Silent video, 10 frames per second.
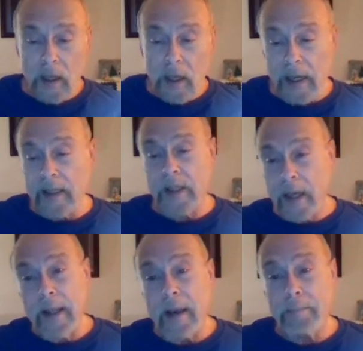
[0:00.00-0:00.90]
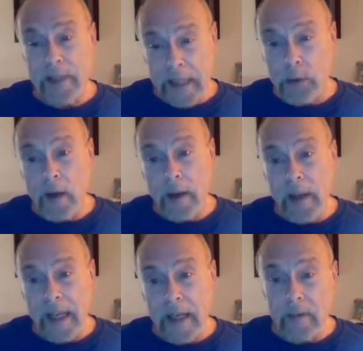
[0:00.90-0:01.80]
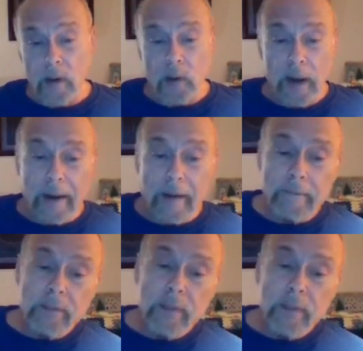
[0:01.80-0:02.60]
He didn't say that, but that's what he meant, okay?